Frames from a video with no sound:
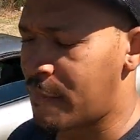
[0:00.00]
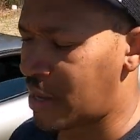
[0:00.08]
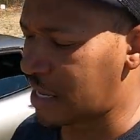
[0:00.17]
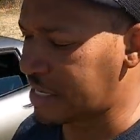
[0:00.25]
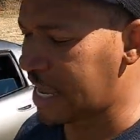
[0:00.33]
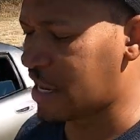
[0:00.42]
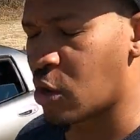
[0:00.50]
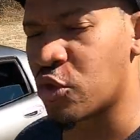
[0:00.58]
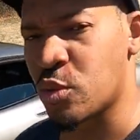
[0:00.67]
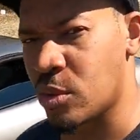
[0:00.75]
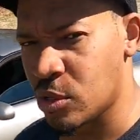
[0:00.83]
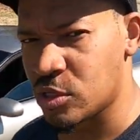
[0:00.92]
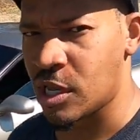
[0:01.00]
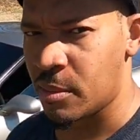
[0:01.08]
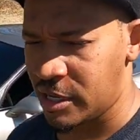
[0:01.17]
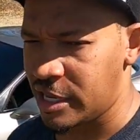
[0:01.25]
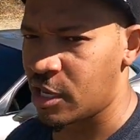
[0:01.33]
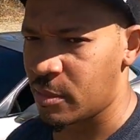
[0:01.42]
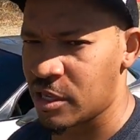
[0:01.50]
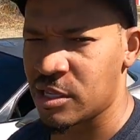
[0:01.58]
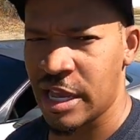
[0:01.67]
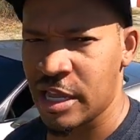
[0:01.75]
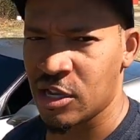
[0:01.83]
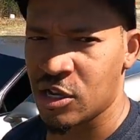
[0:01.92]
But I did go through a little something to get them
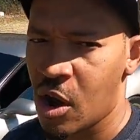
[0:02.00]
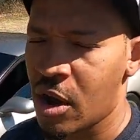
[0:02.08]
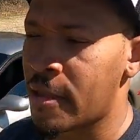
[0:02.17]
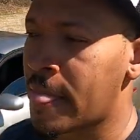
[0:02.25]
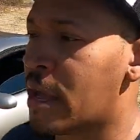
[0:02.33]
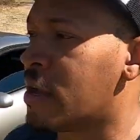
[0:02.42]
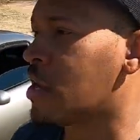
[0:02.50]
in, in the car.